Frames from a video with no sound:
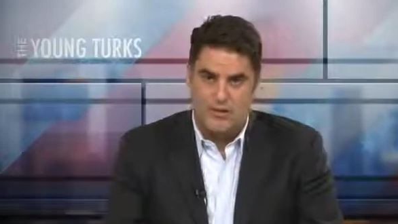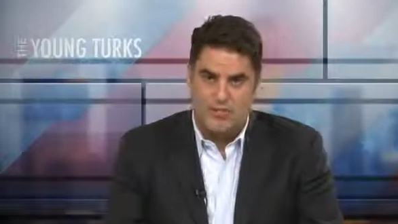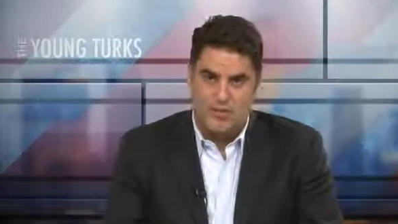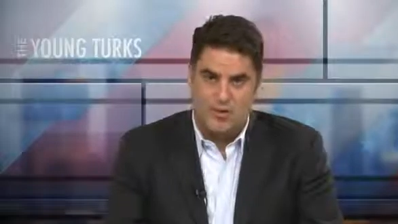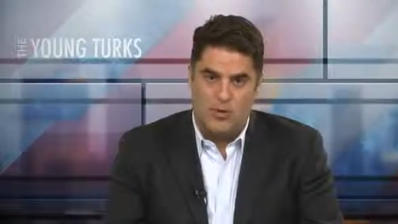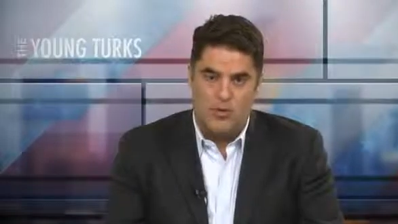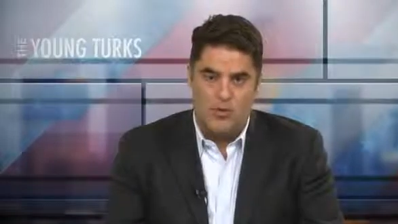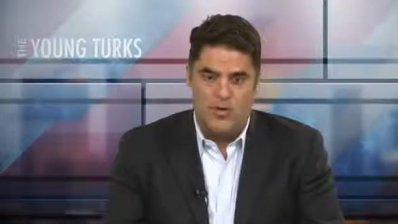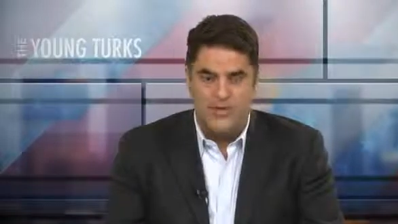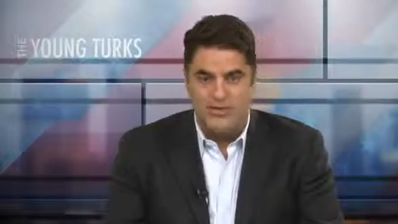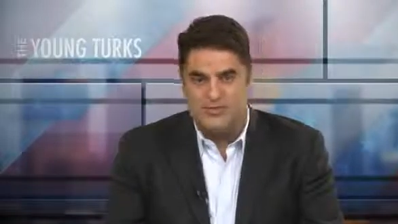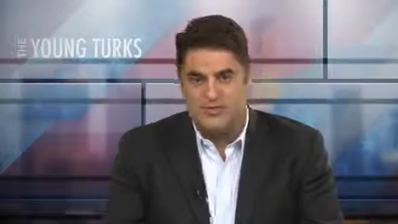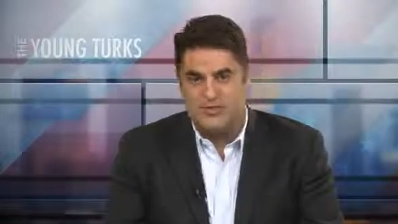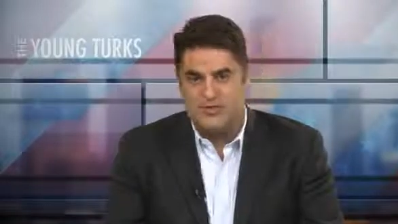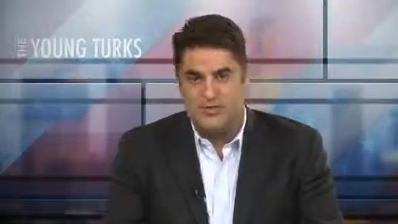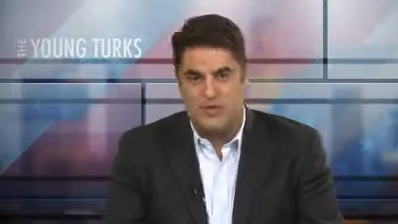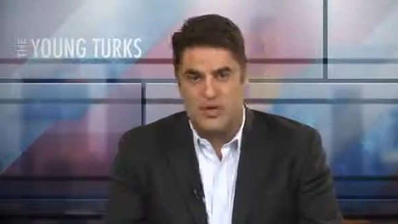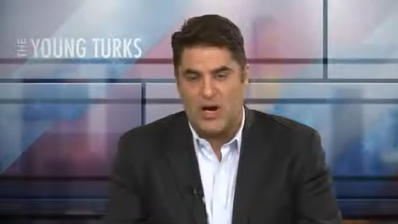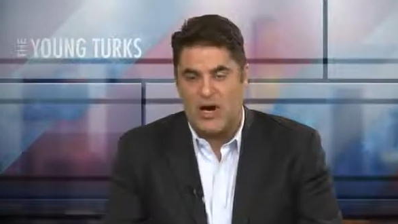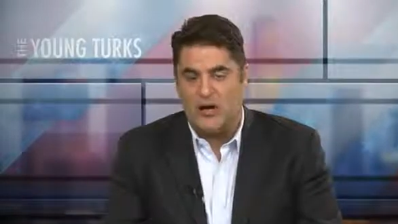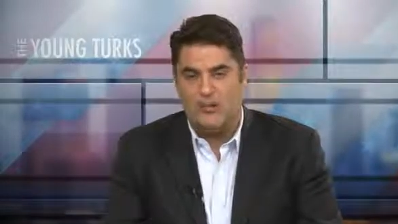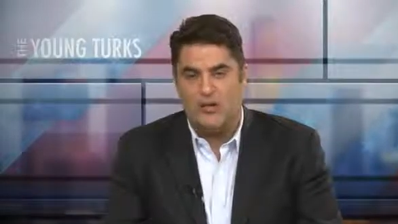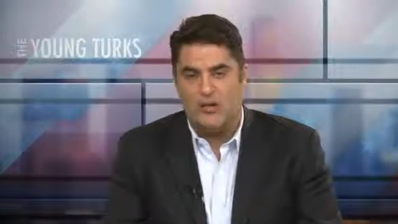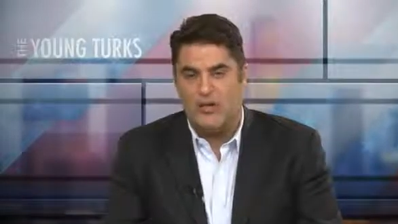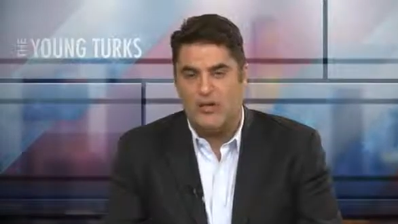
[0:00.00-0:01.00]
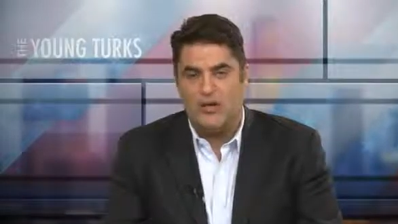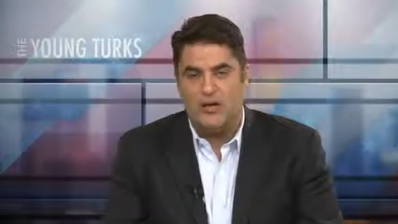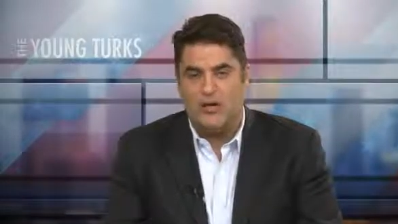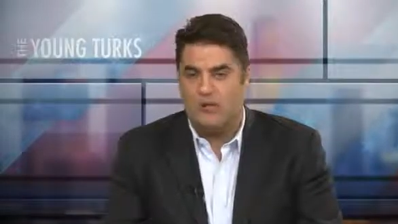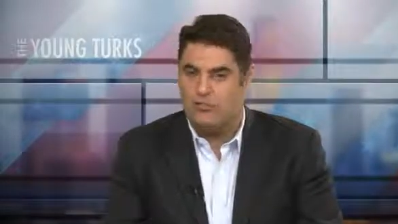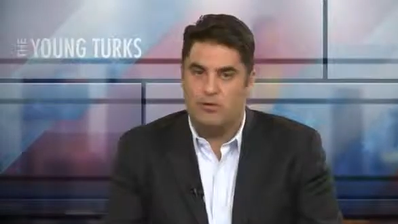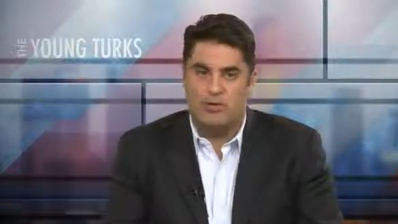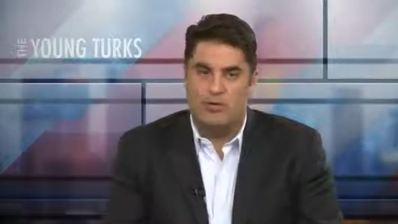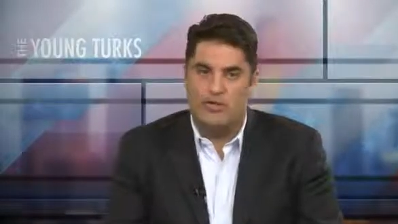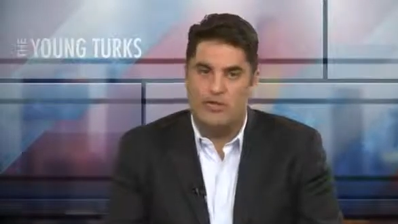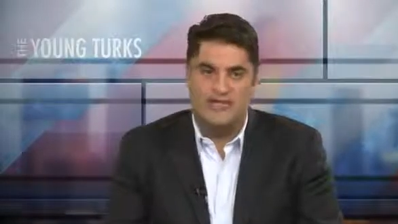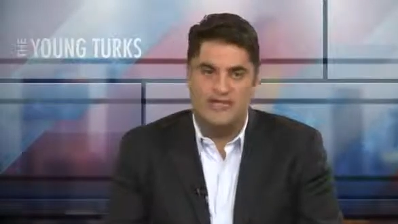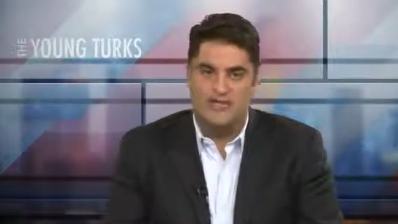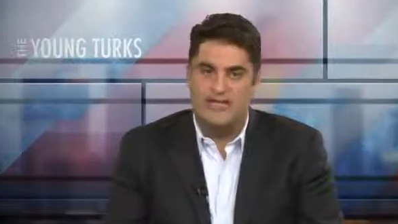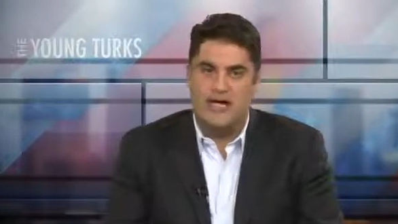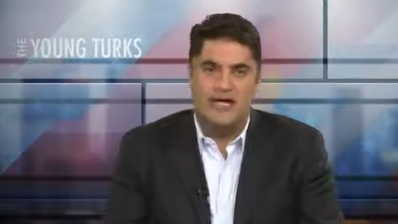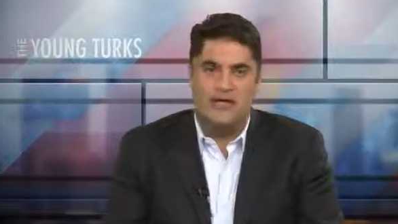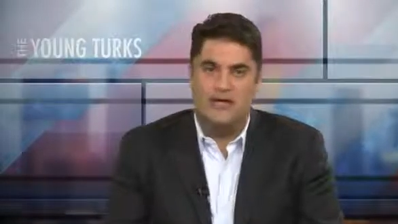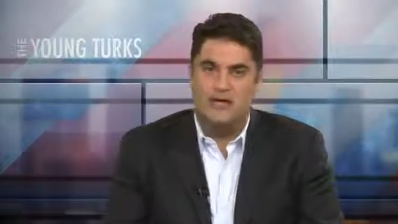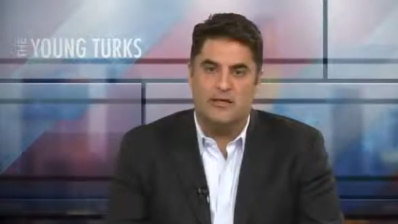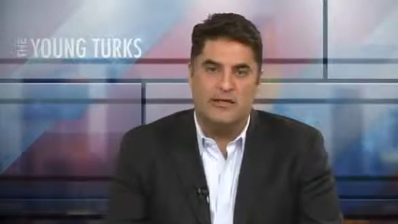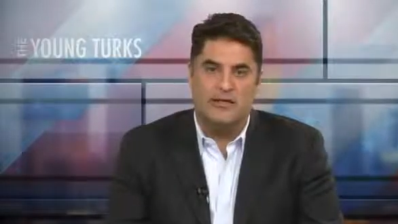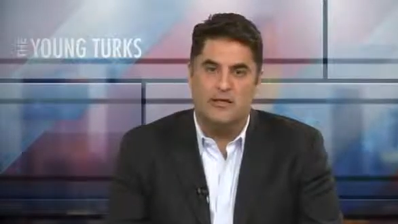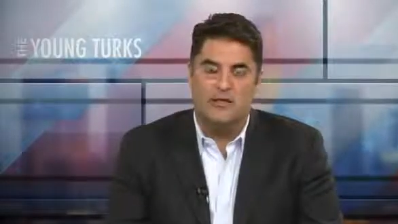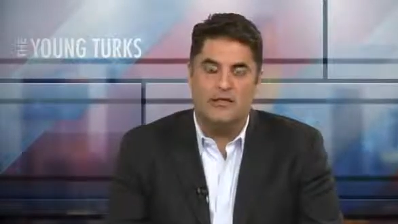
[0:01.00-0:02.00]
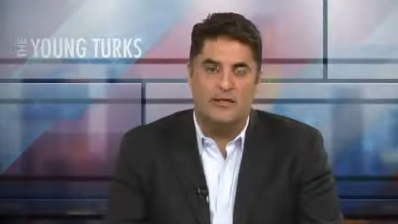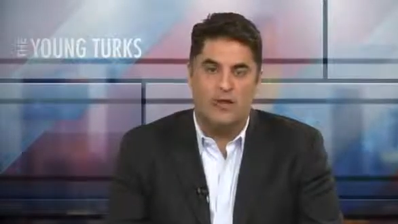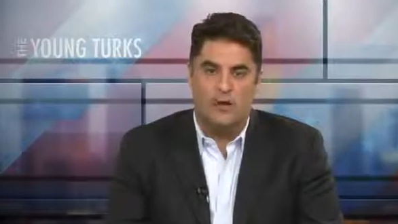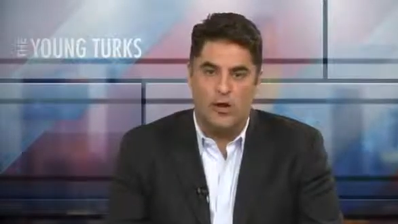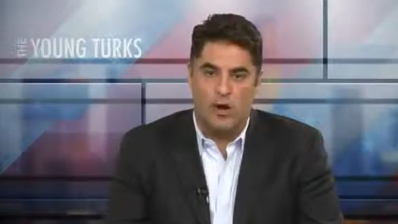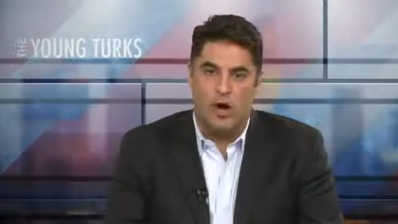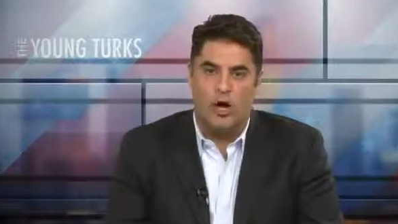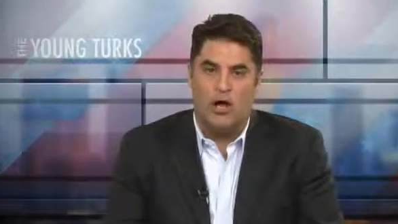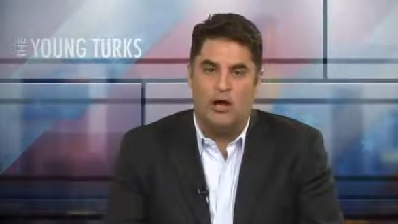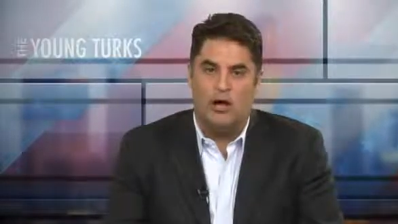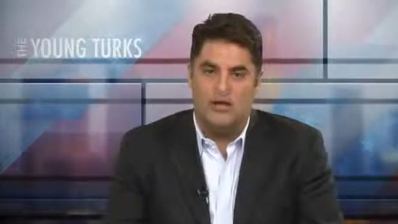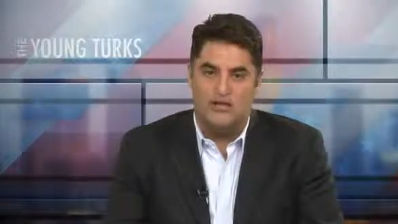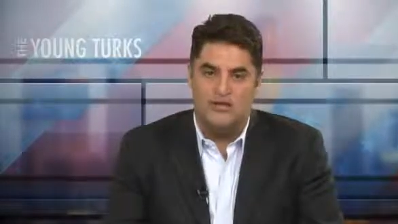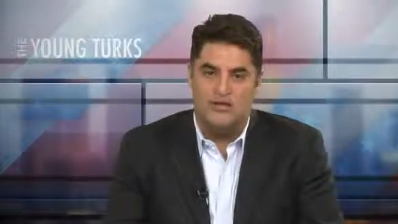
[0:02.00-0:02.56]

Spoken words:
but what he's describing here really is not illegal at all.